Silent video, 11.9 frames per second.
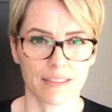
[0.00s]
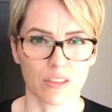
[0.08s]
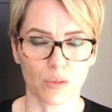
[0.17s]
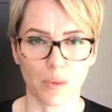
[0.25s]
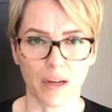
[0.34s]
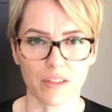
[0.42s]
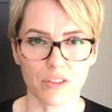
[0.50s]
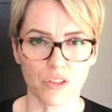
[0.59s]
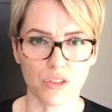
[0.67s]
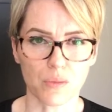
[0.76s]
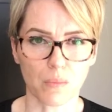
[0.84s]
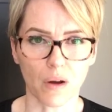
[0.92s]
Buyers are
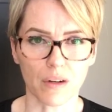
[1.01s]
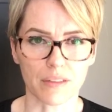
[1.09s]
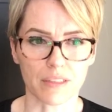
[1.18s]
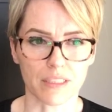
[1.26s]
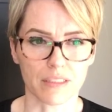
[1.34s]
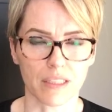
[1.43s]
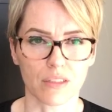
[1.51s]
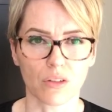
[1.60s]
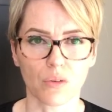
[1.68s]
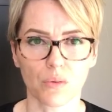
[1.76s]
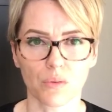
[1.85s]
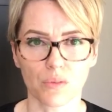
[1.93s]
smart. They
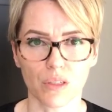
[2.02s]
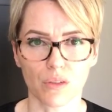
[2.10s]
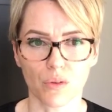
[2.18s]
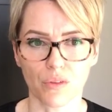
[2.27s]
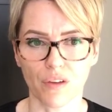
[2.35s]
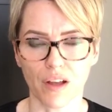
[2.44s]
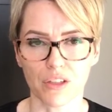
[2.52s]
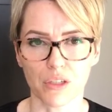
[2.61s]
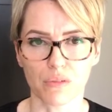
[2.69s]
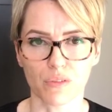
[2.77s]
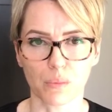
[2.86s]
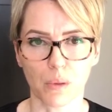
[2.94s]
know the value of
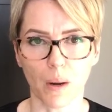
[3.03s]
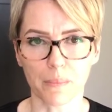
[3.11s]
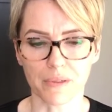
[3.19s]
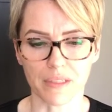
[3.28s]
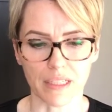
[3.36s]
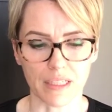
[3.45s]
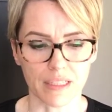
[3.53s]
a property.